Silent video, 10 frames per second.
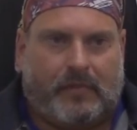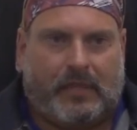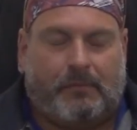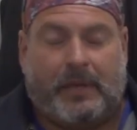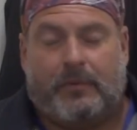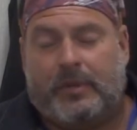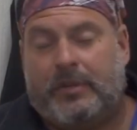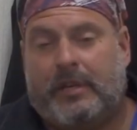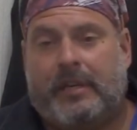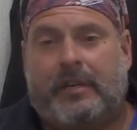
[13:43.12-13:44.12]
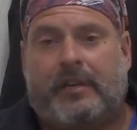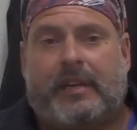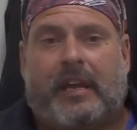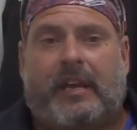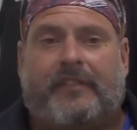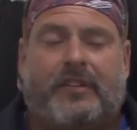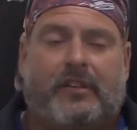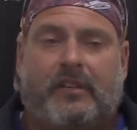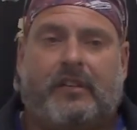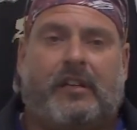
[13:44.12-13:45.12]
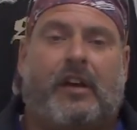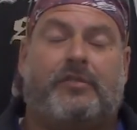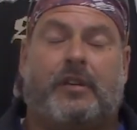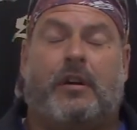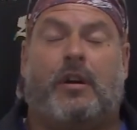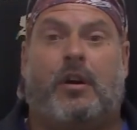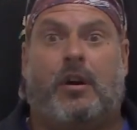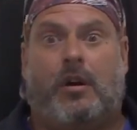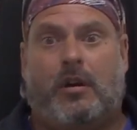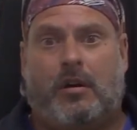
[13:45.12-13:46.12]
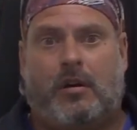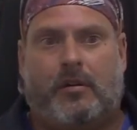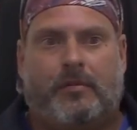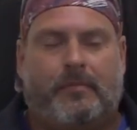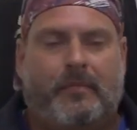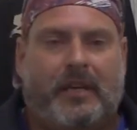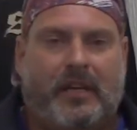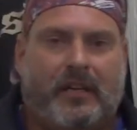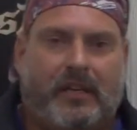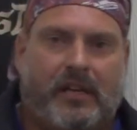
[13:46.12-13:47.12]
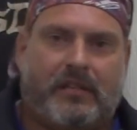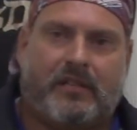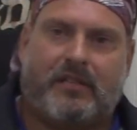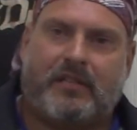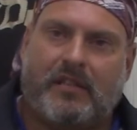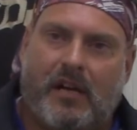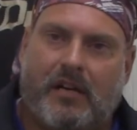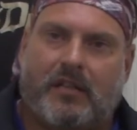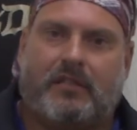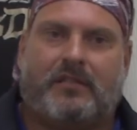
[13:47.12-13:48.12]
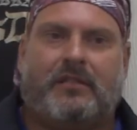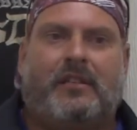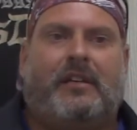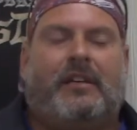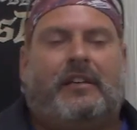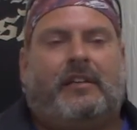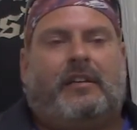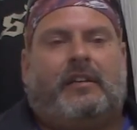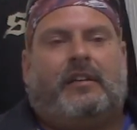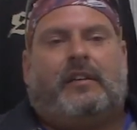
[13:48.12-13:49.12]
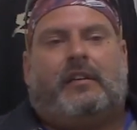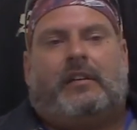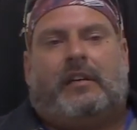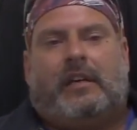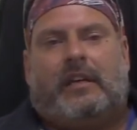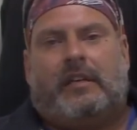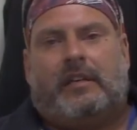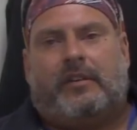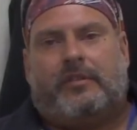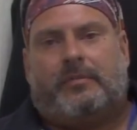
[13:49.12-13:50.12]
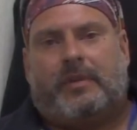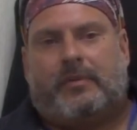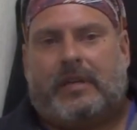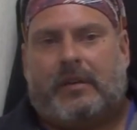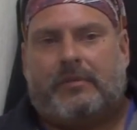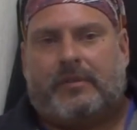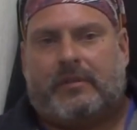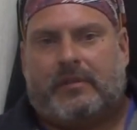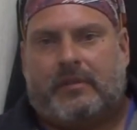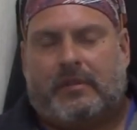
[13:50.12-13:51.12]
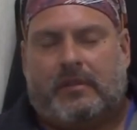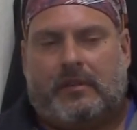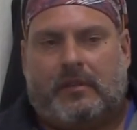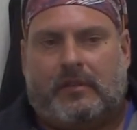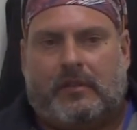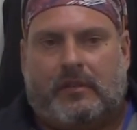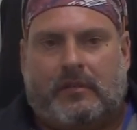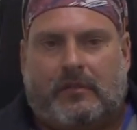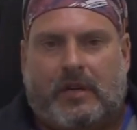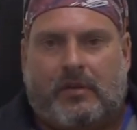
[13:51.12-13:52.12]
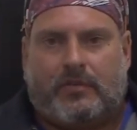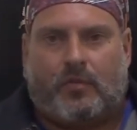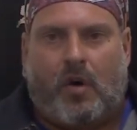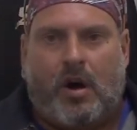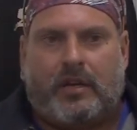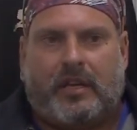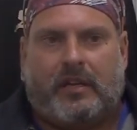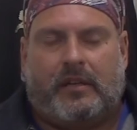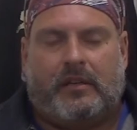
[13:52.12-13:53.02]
man, when you hear that after you, I was like, oh, oh man, that sucks. And he goes, but when I was, when I was walking,